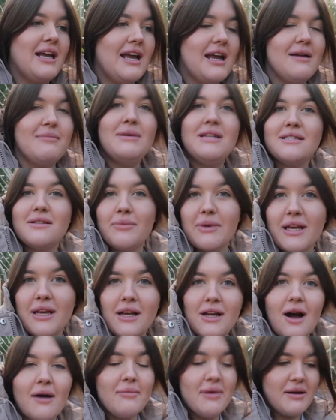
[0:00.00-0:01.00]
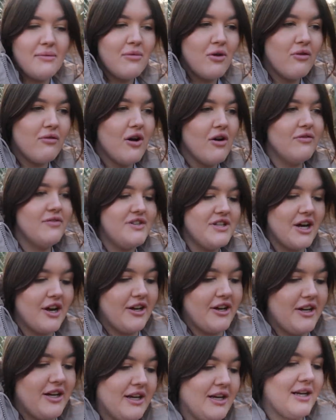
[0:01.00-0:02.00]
it means that we can come here more often.